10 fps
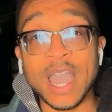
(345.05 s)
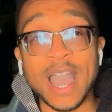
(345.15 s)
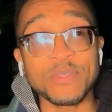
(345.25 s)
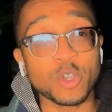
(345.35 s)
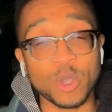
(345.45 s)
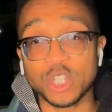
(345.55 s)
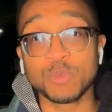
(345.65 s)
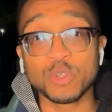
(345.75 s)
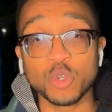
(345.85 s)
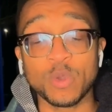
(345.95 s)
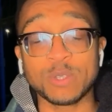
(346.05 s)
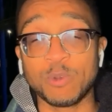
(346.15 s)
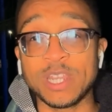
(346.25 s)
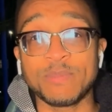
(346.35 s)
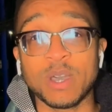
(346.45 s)
And the question was always,
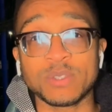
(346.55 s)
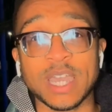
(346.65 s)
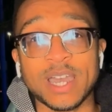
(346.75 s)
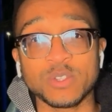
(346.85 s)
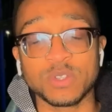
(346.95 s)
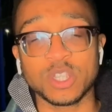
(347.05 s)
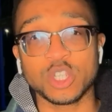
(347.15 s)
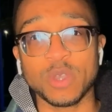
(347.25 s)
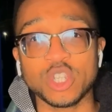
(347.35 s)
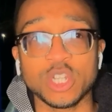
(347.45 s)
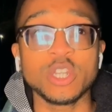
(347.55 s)
will he be able to handle the situation?